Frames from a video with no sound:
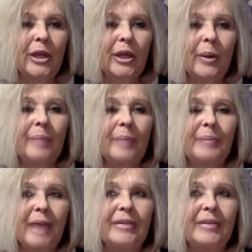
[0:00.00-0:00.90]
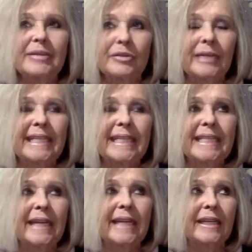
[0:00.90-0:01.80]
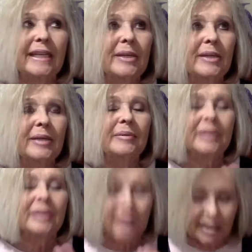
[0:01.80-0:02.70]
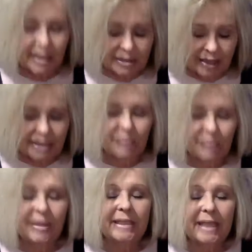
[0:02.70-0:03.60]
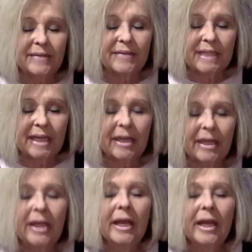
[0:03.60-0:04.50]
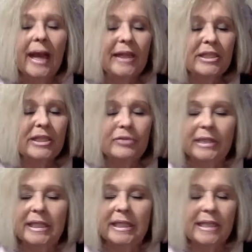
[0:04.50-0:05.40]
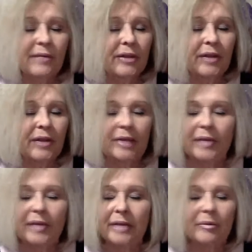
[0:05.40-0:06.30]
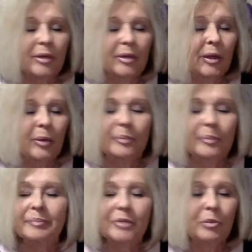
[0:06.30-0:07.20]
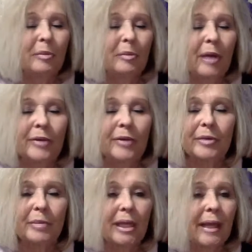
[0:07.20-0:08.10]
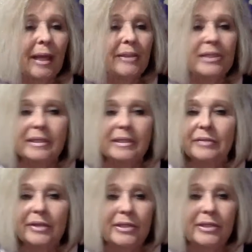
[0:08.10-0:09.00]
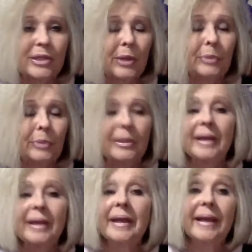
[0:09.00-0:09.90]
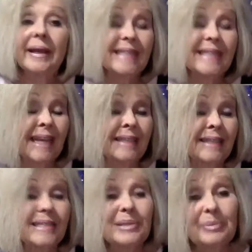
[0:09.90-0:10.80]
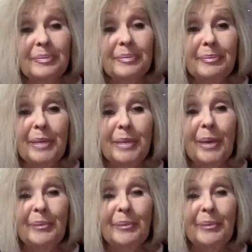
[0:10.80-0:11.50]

know, the release technique, you get into that deep meditative state. I just release everything that, you know, could be bothering me and just live in the zone. It's nice. Yeah.